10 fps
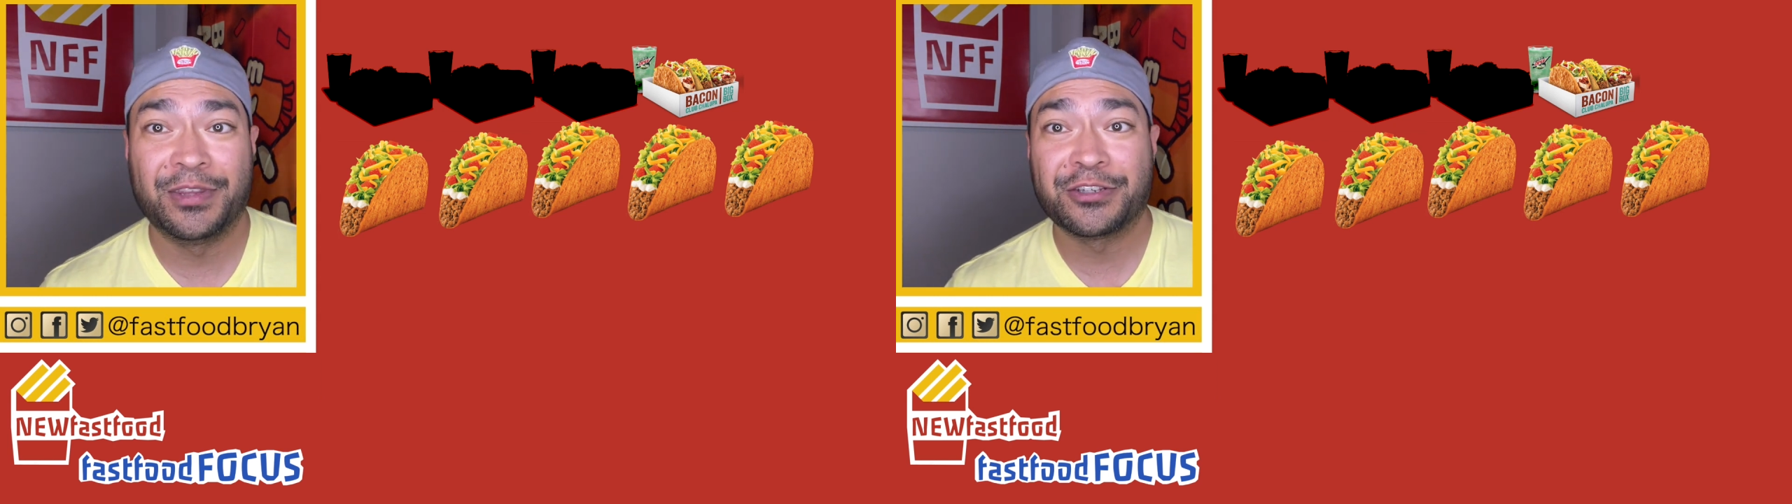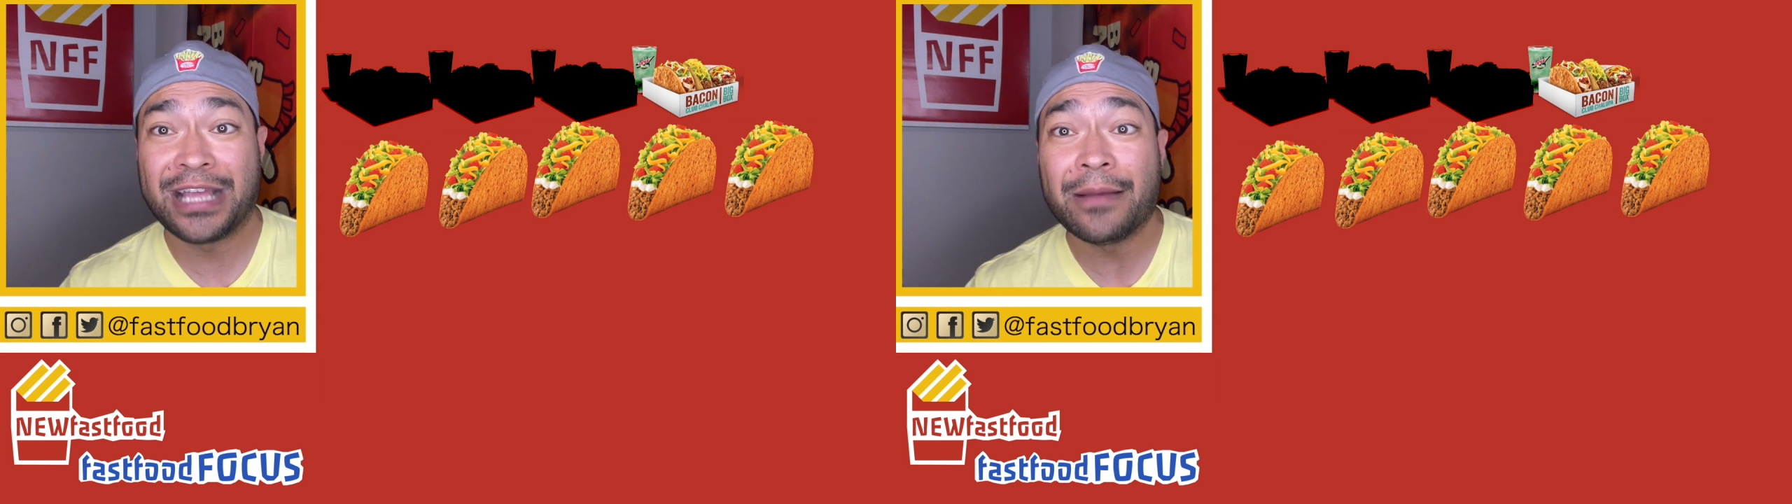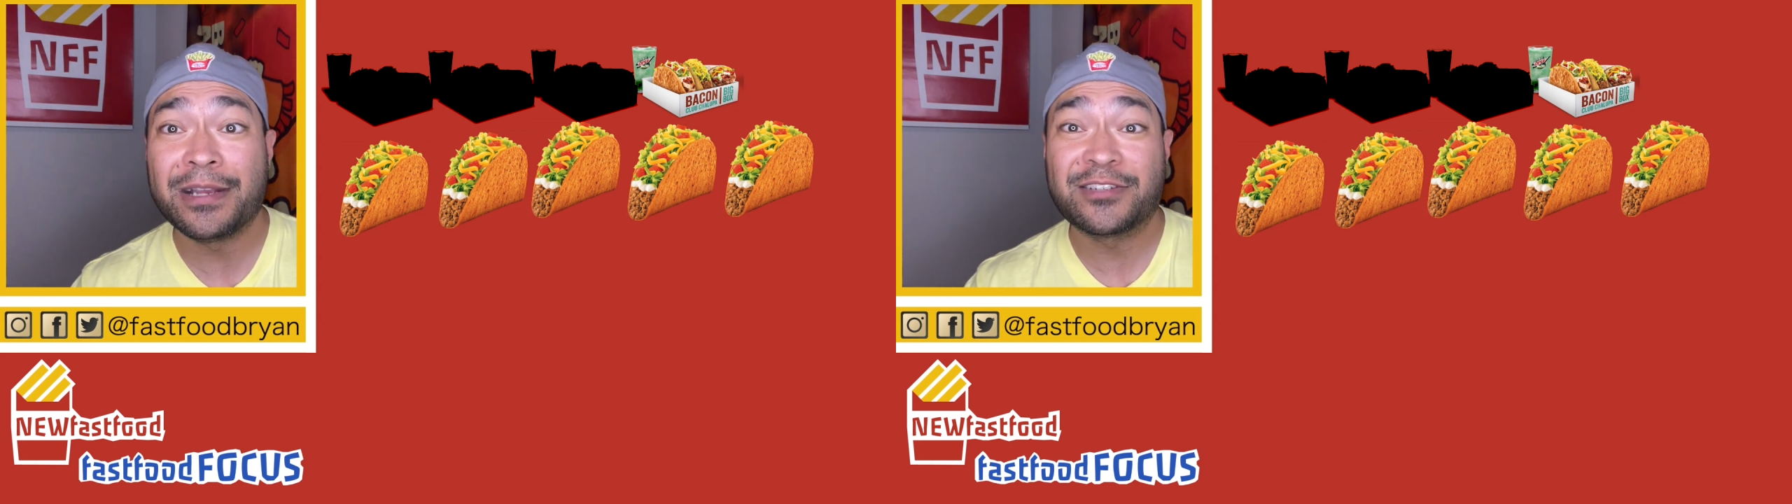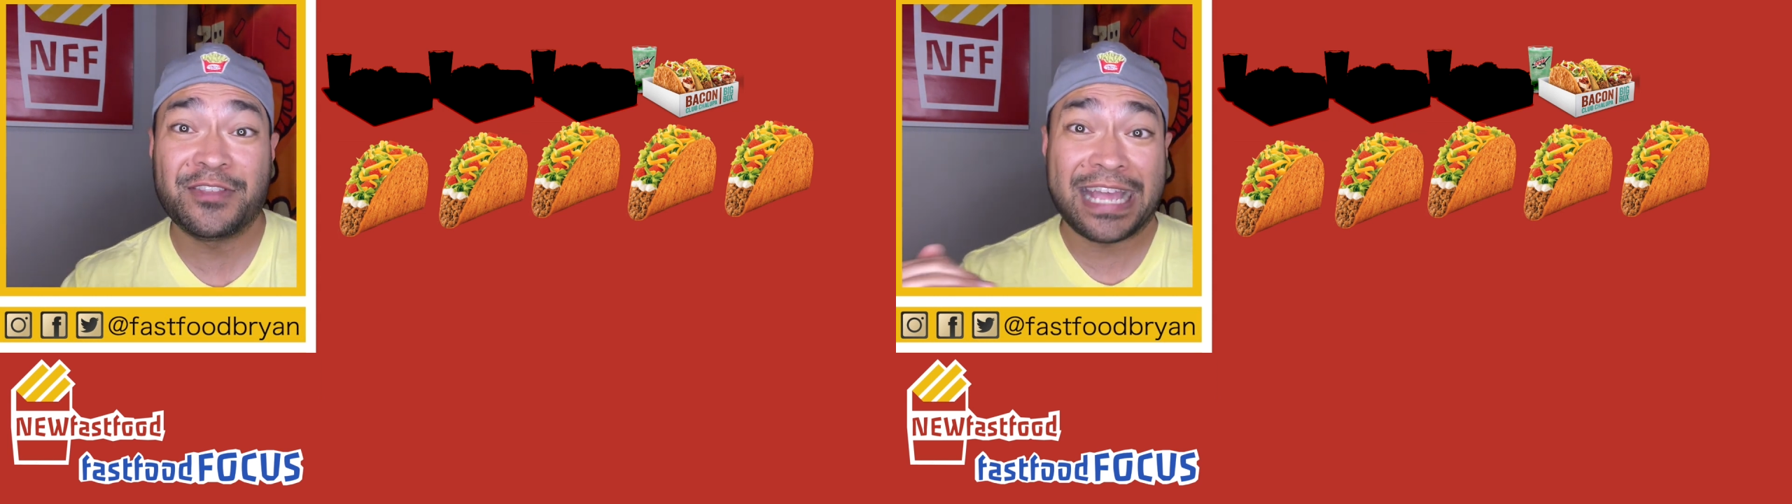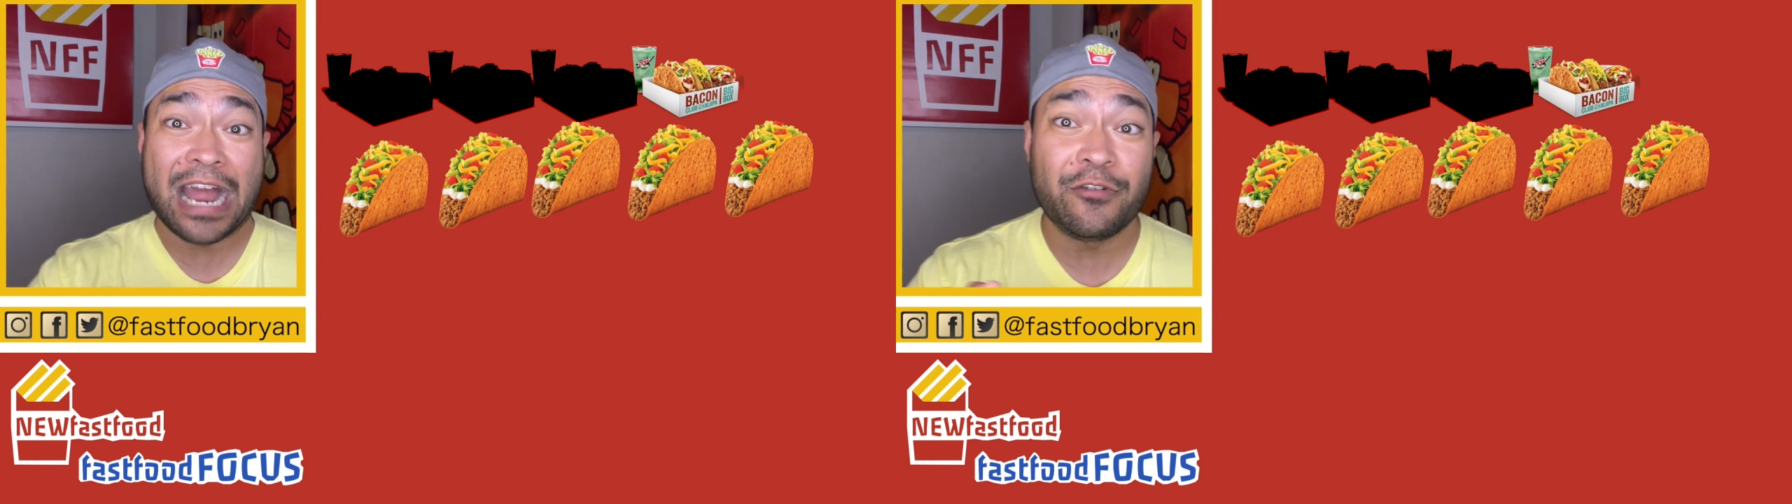So that means for
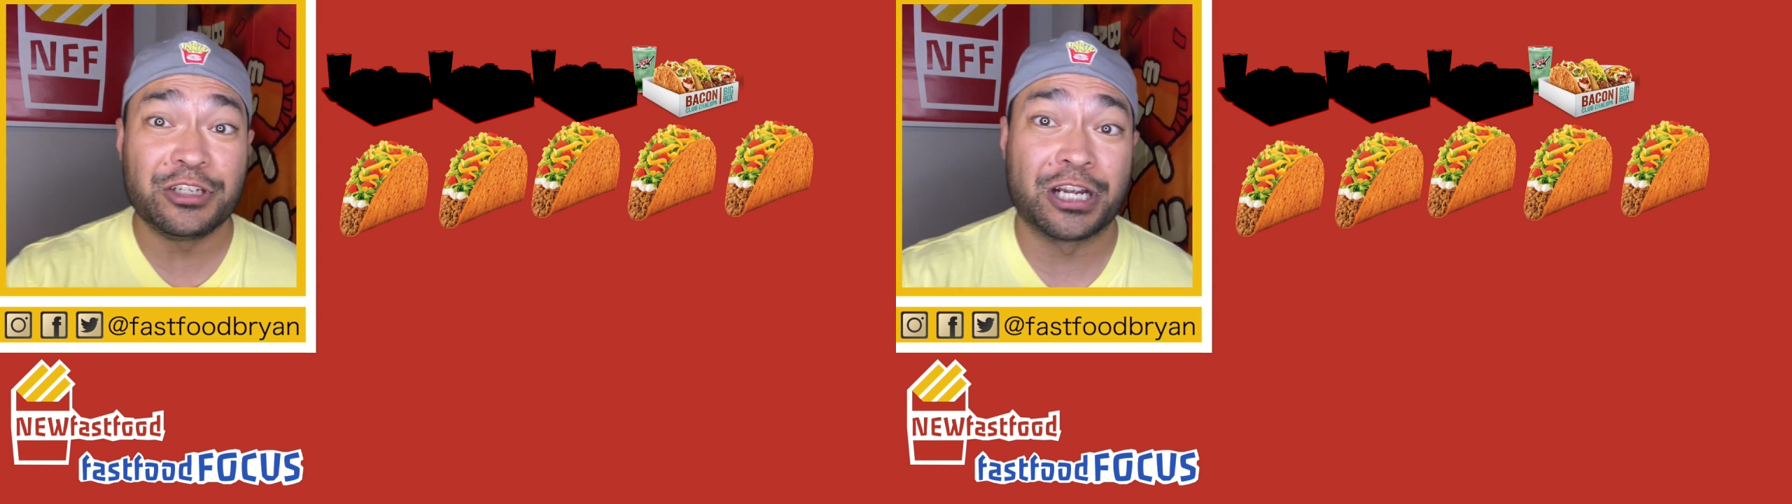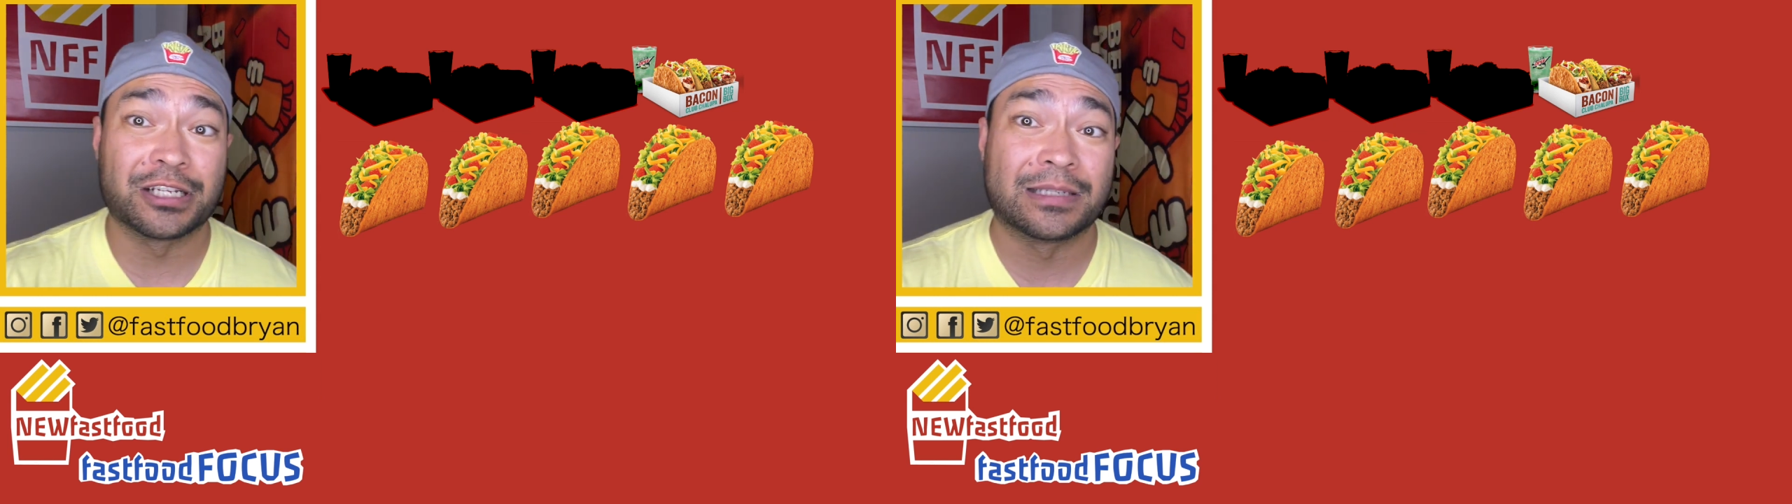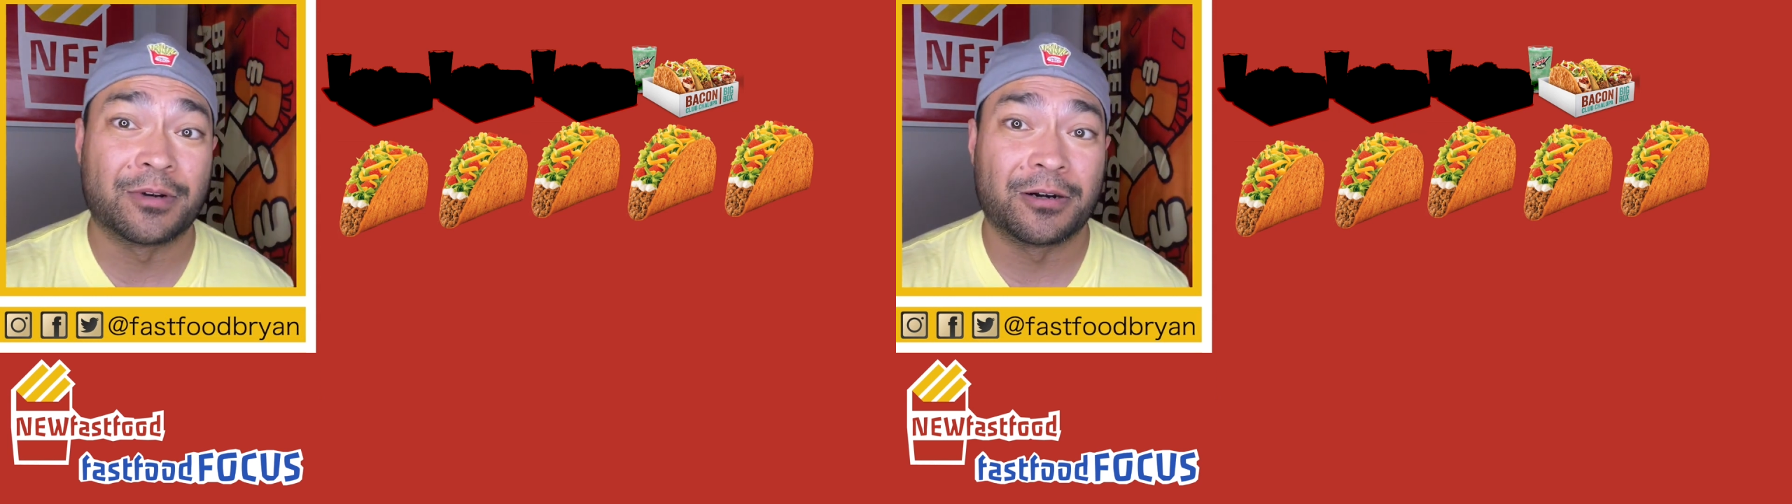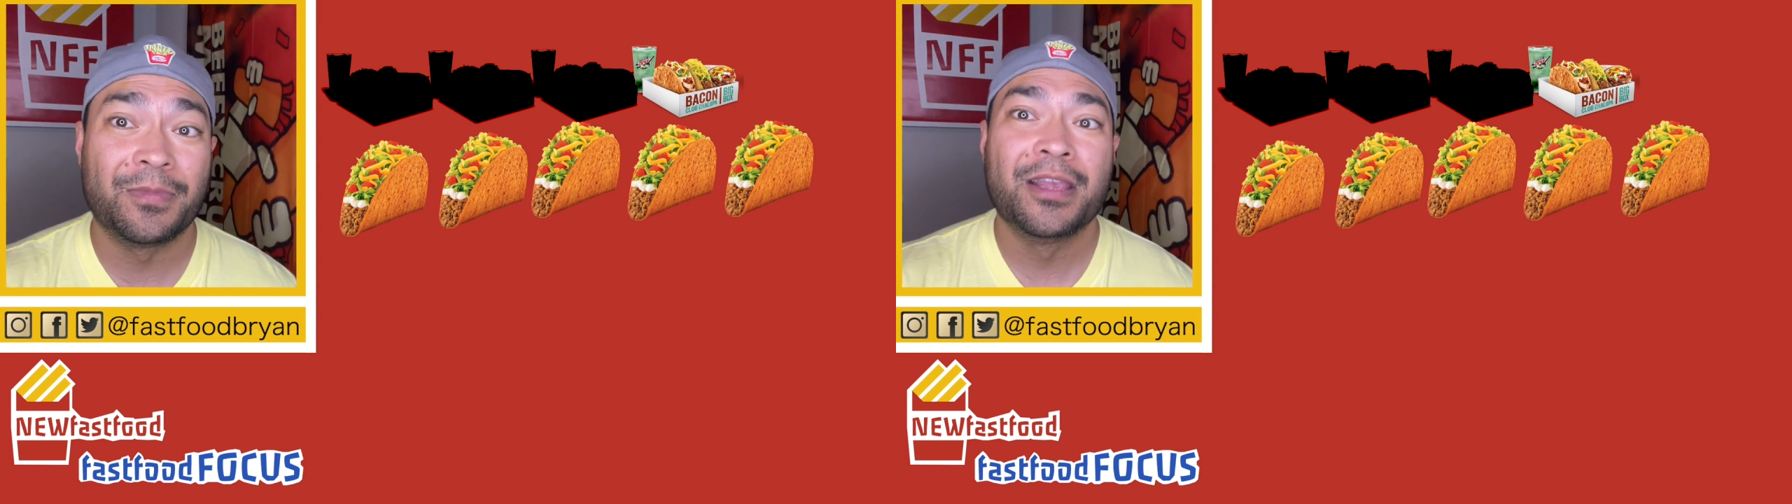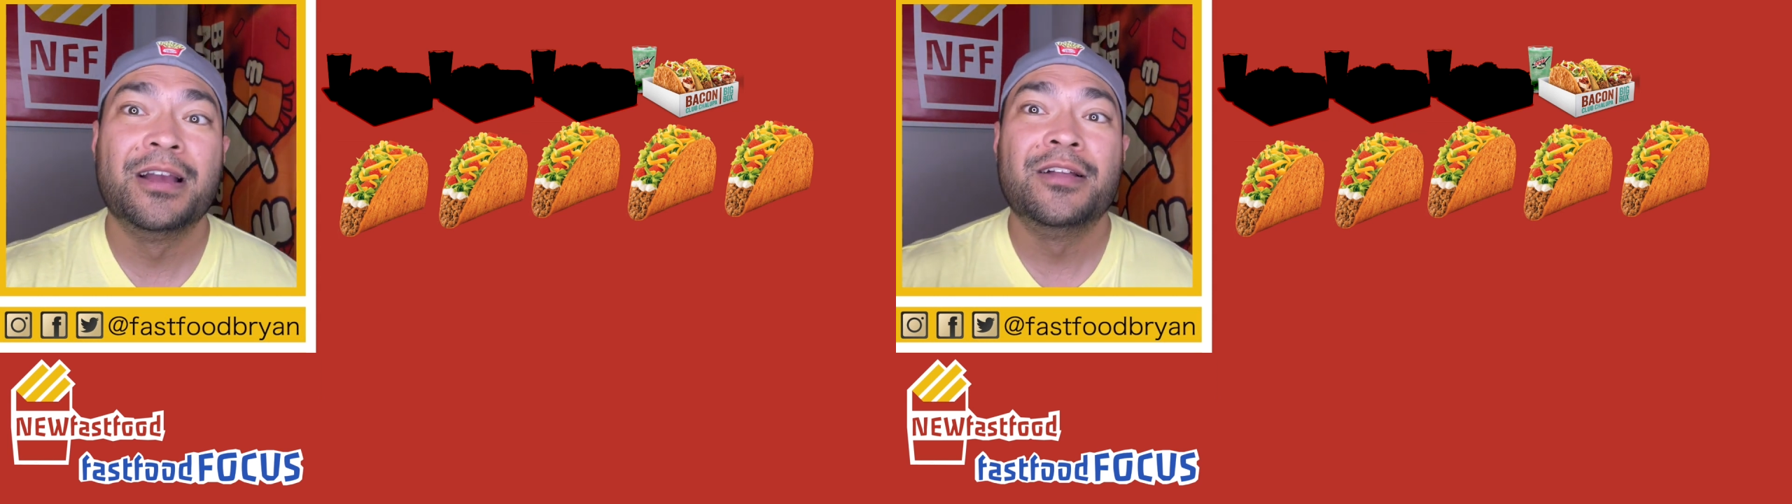the average customer,